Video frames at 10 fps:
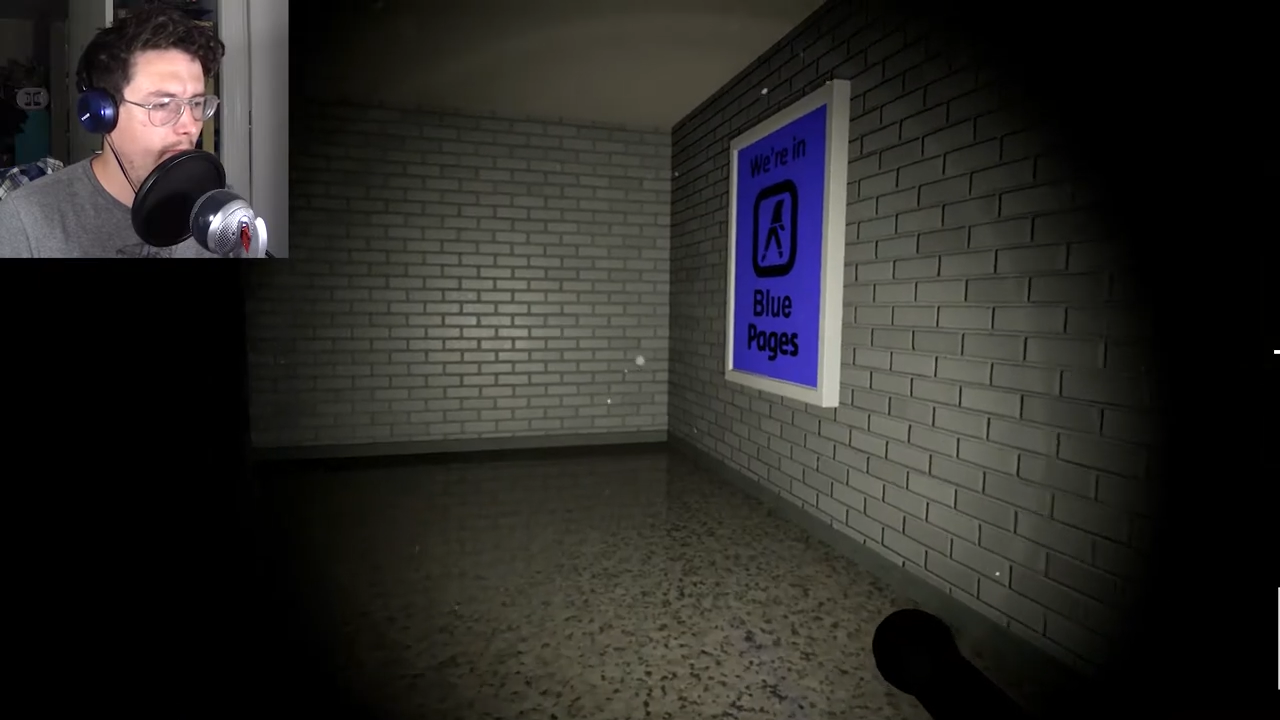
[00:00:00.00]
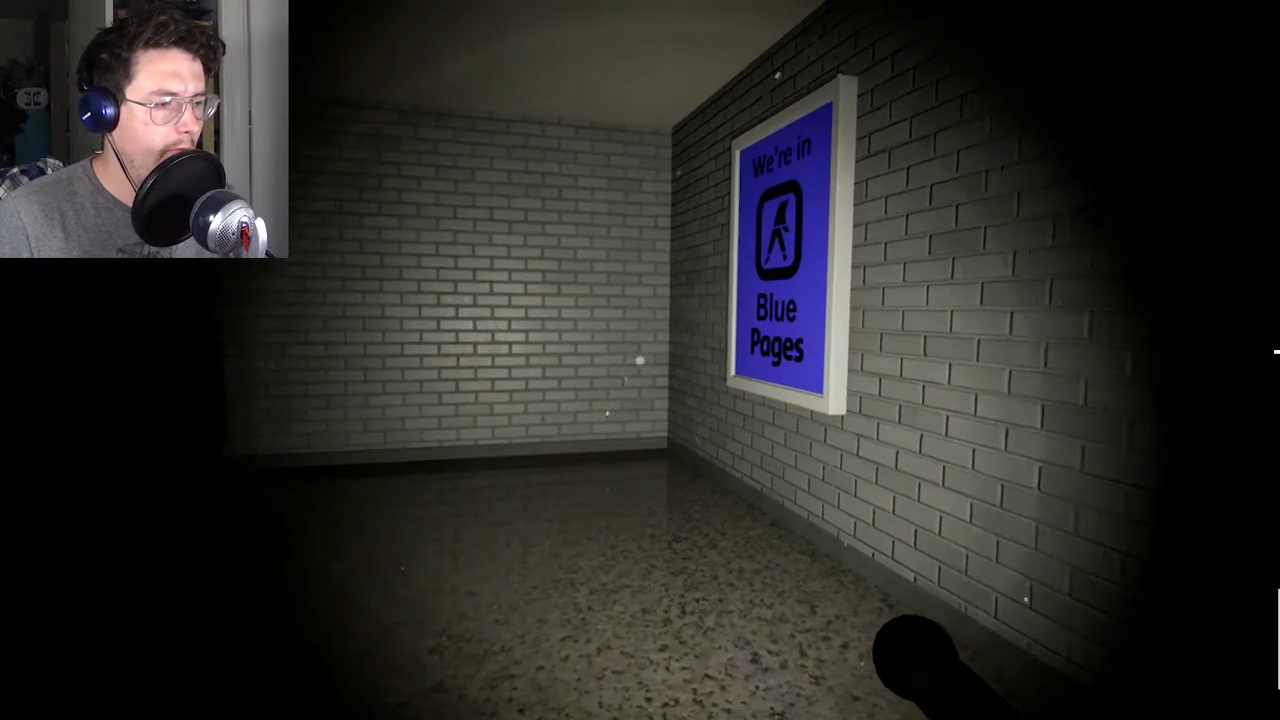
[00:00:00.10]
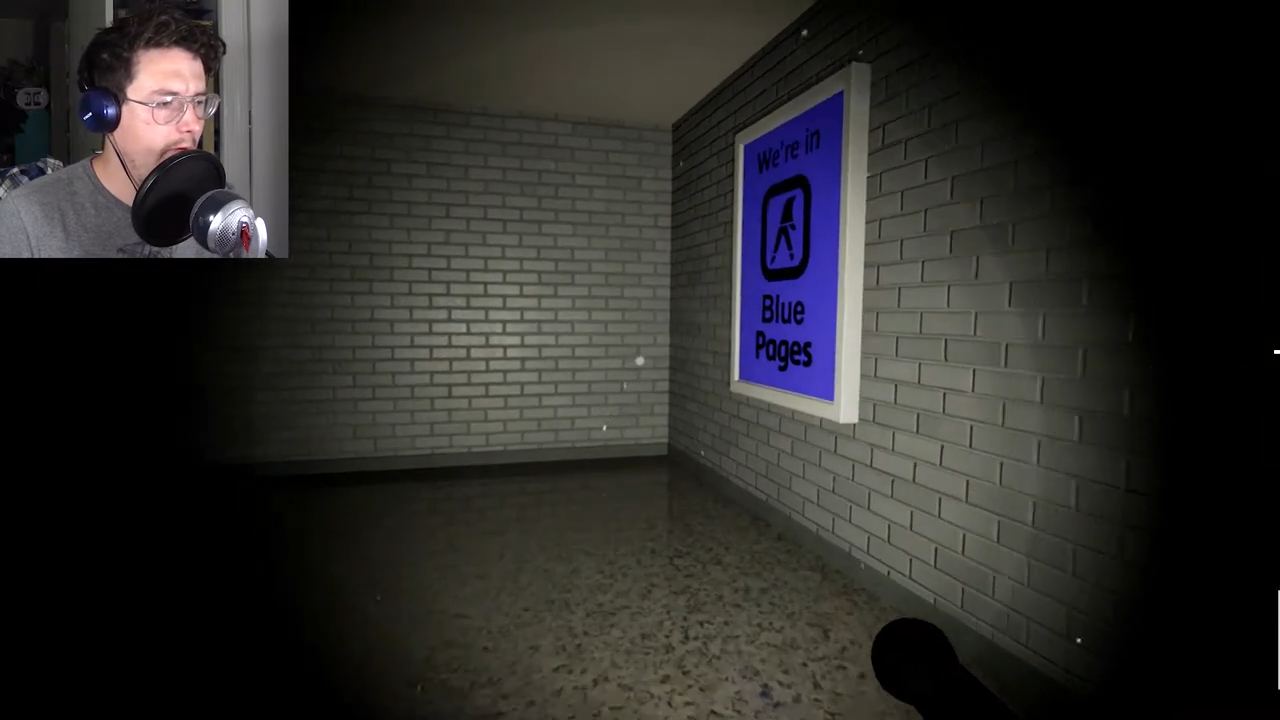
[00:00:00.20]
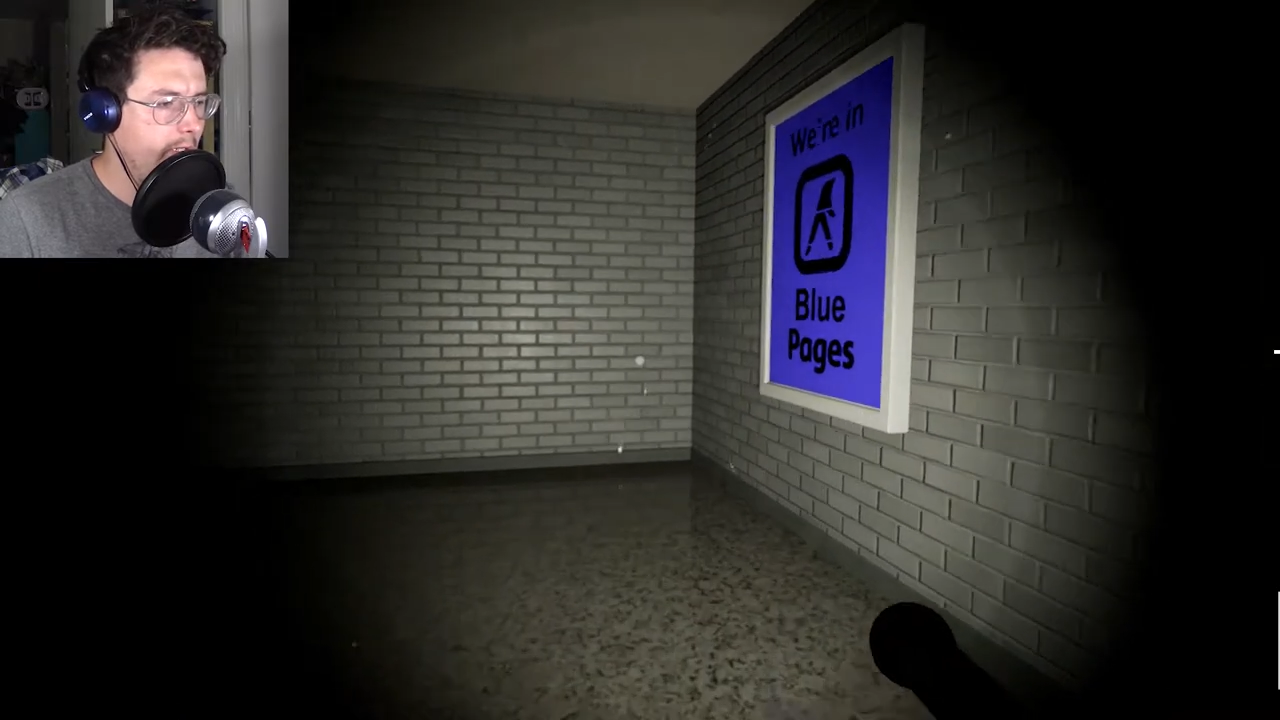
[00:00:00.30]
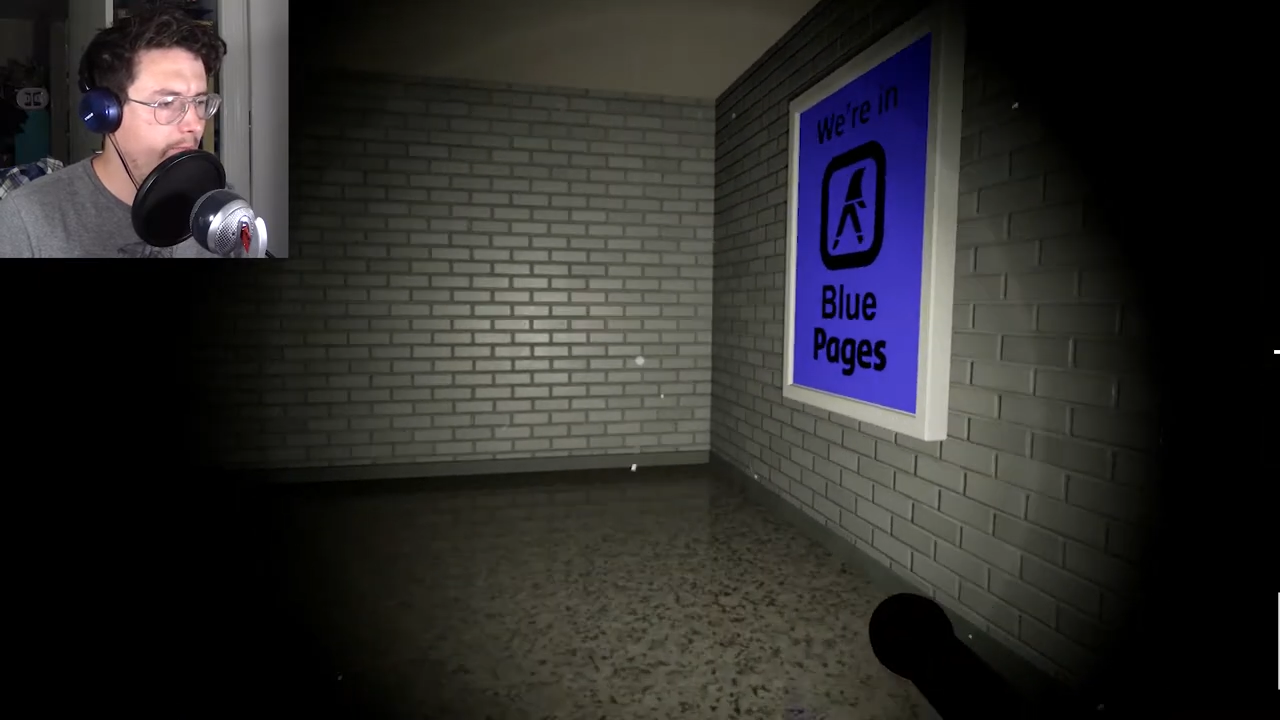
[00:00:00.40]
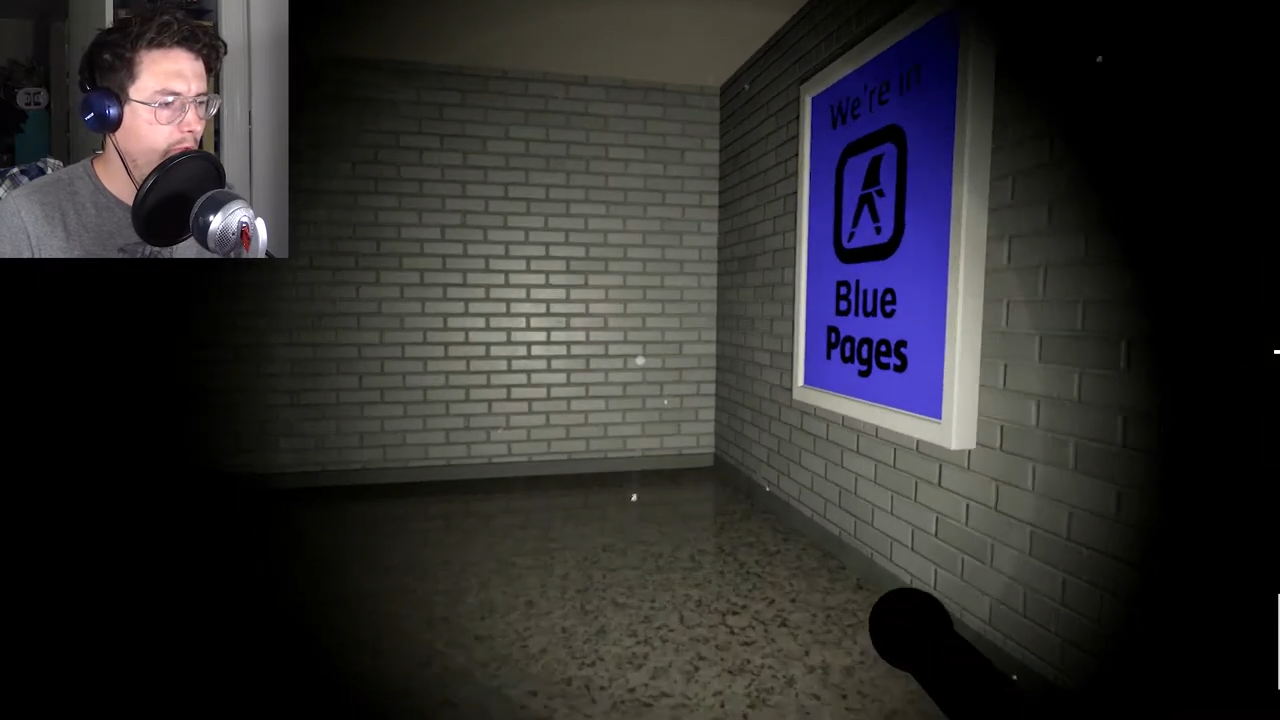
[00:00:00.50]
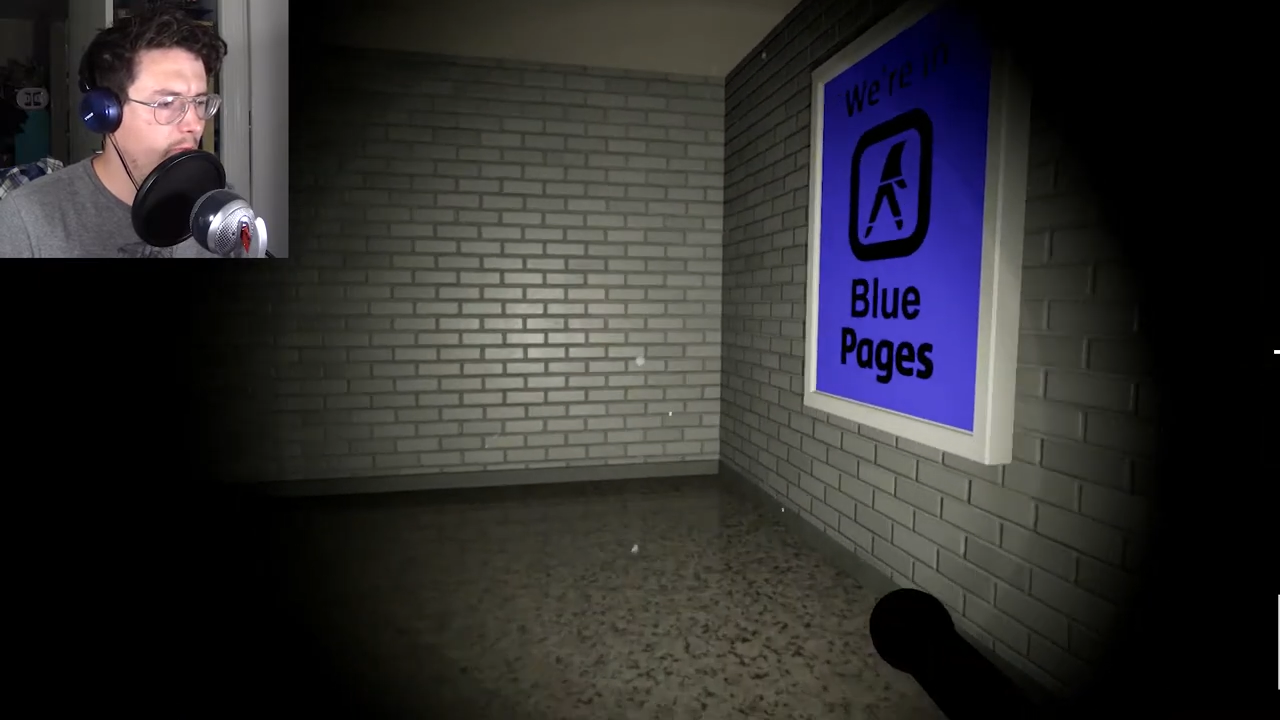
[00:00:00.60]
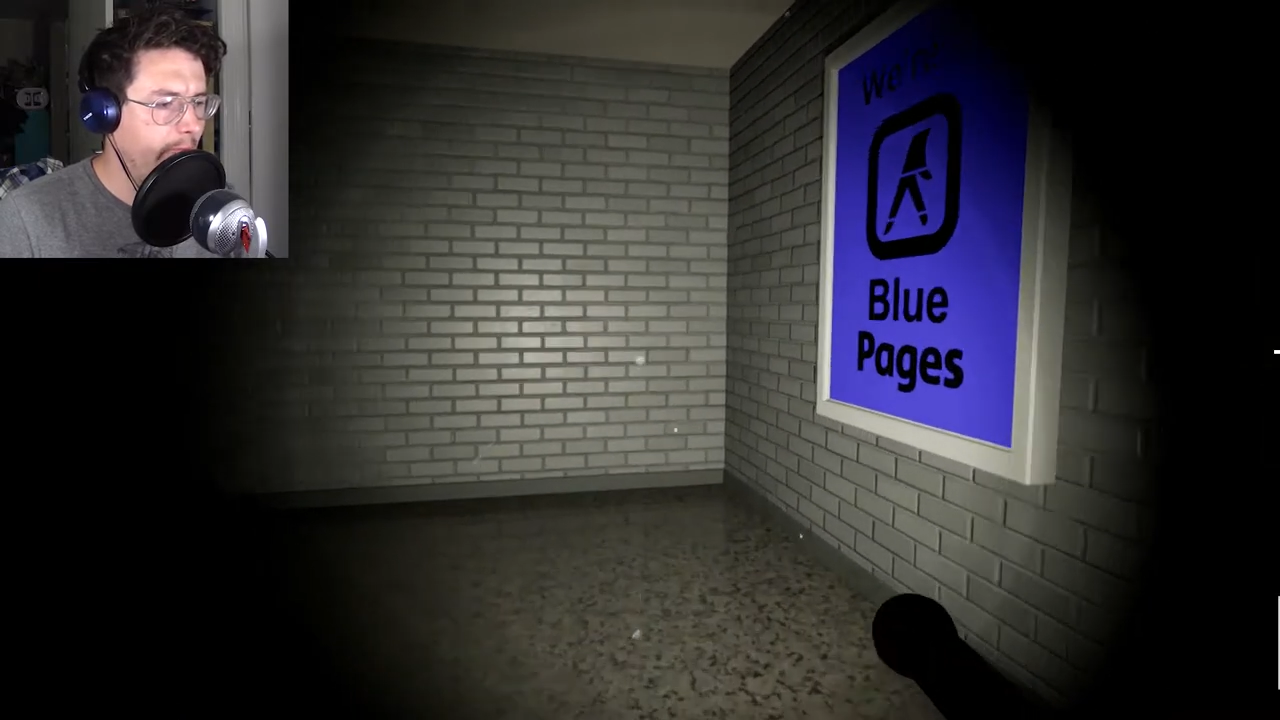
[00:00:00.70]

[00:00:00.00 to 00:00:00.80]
We're in the blue